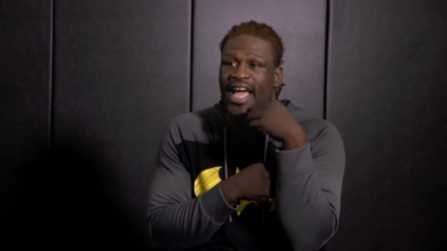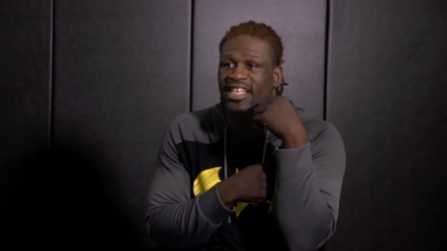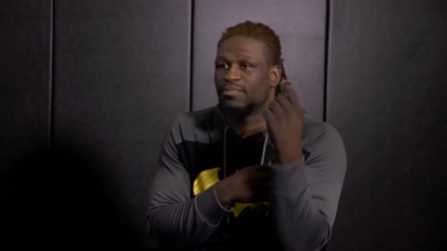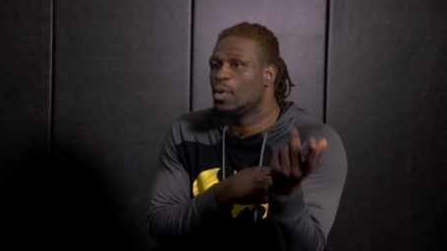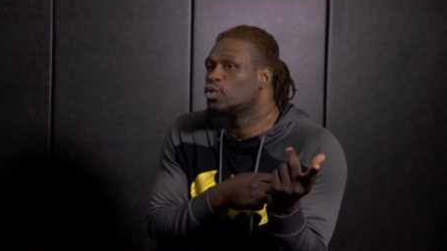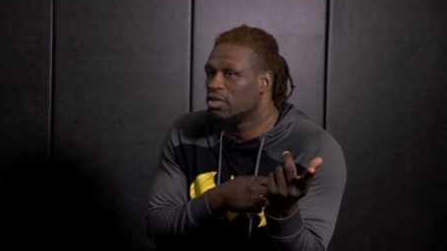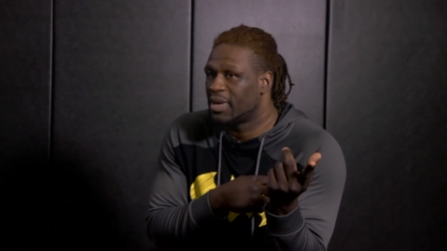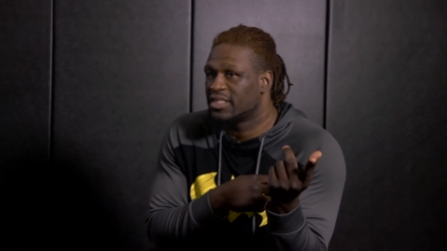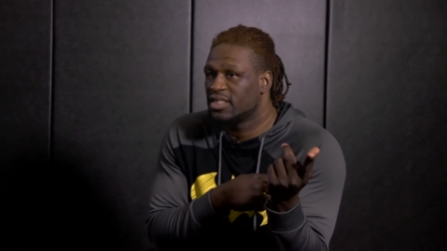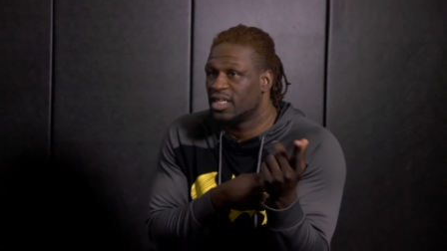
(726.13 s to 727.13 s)
guy spoke to
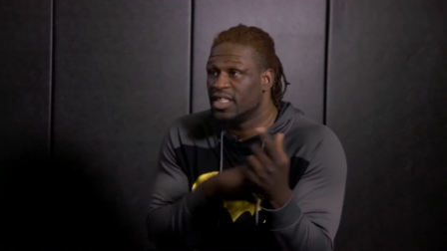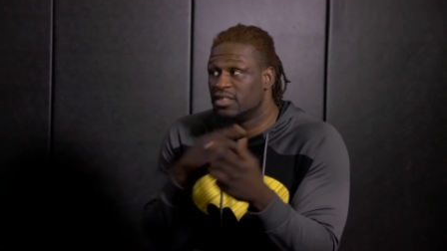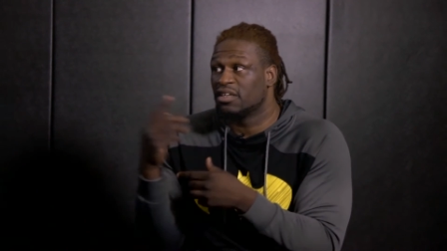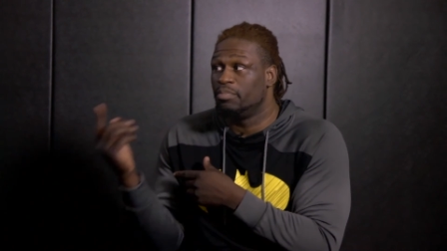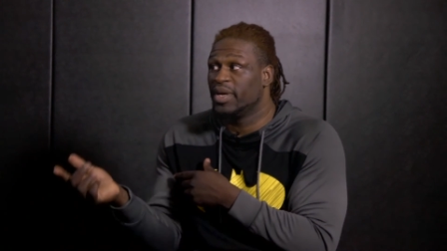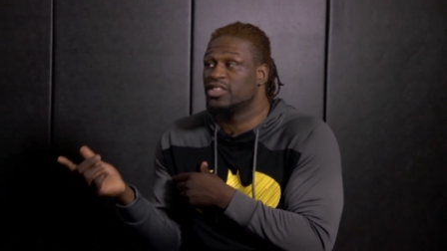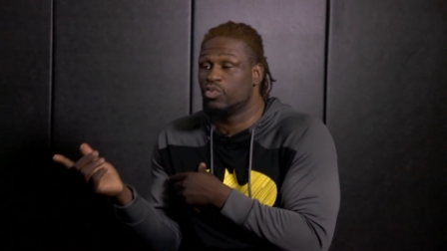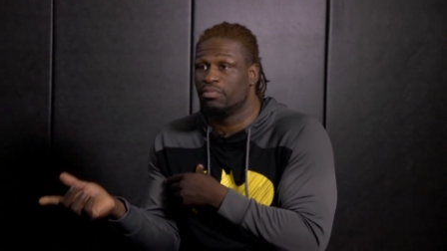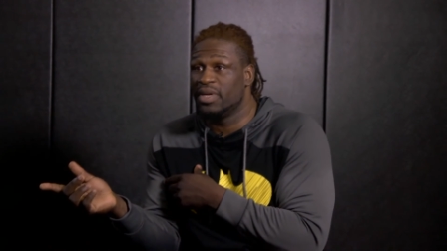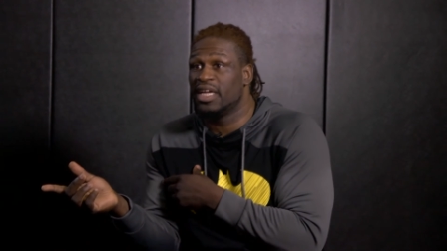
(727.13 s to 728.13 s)
my son. He took a picture
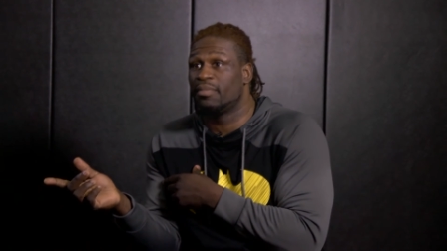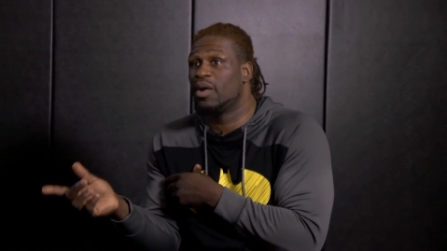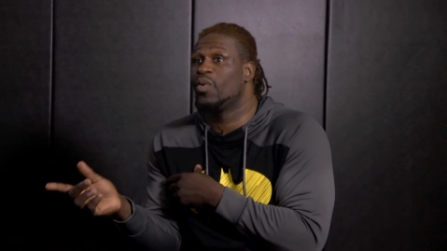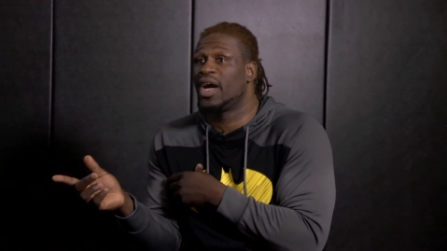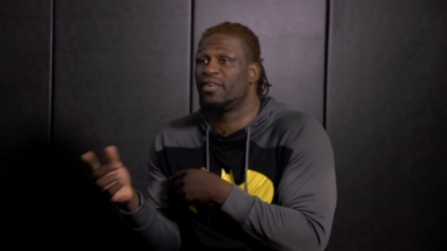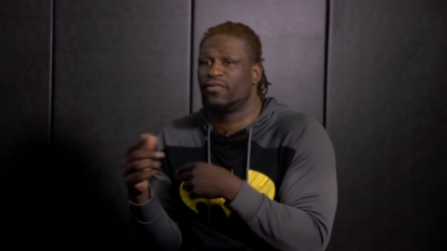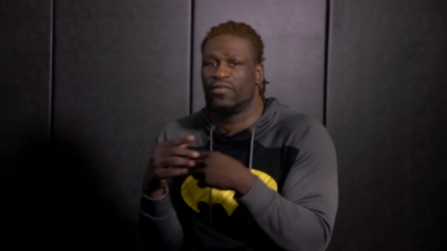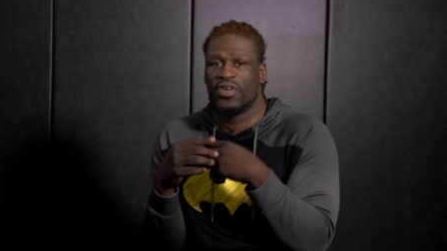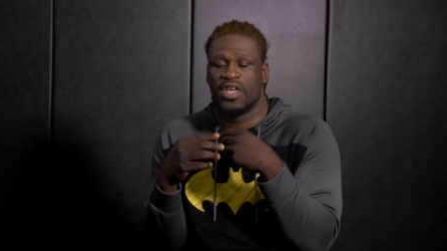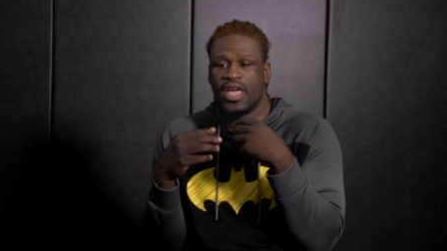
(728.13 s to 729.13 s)
with me and my wife,
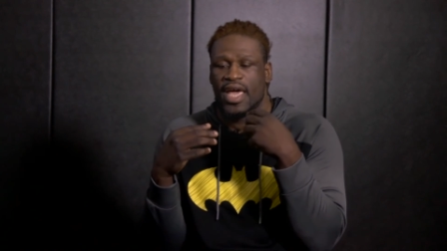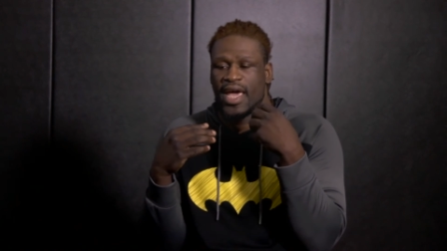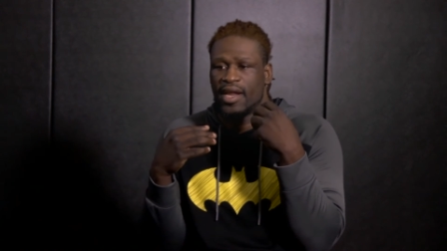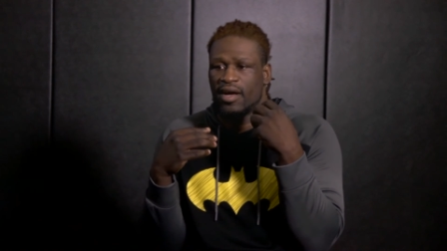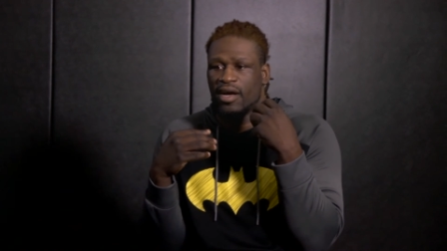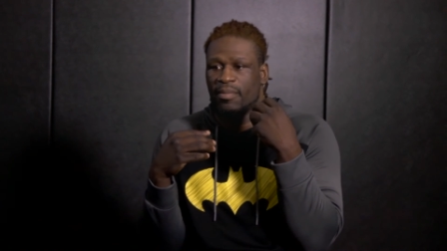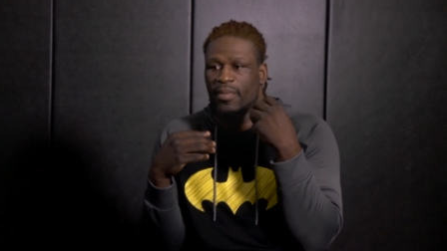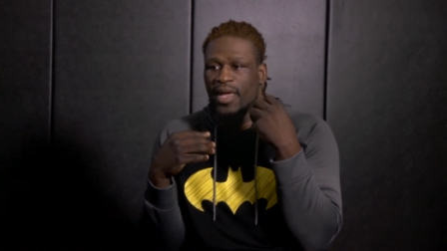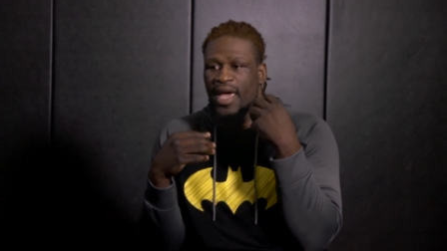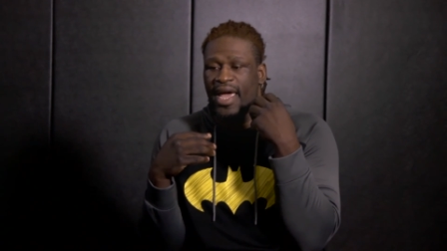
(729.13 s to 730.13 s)
and
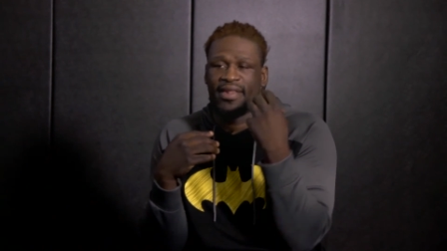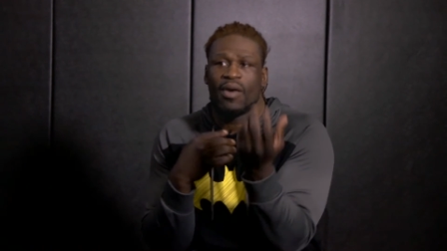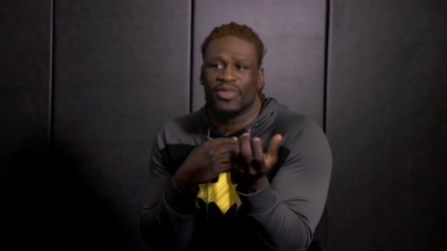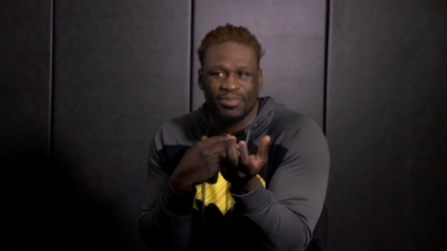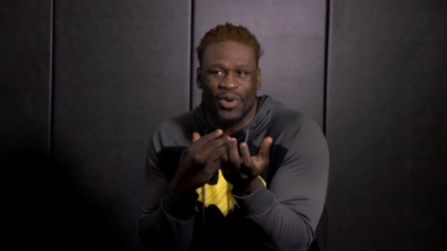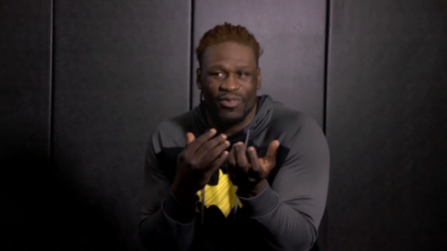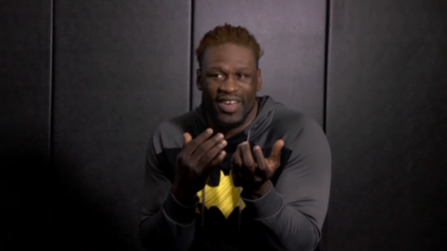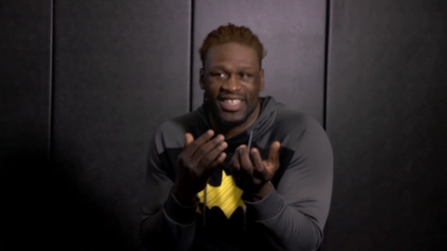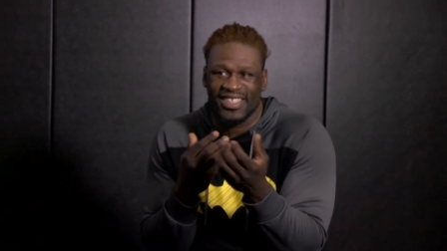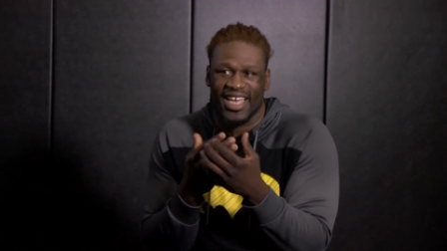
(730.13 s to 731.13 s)
that was motivation.